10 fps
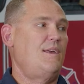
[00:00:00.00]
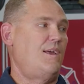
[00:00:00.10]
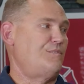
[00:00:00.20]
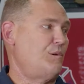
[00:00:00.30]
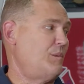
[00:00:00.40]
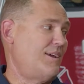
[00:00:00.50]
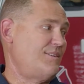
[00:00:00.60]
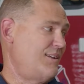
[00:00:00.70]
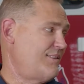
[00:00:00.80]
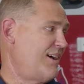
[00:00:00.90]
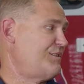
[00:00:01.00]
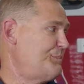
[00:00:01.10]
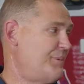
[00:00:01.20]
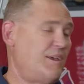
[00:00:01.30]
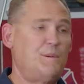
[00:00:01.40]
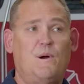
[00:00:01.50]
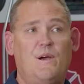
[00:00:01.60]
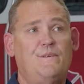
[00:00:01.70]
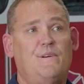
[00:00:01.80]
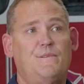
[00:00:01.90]
And so like I said, that's a big
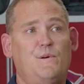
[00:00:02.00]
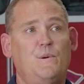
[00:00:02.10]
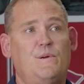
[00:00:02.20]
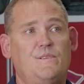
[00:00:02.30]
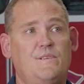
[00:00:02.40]
part of our focus.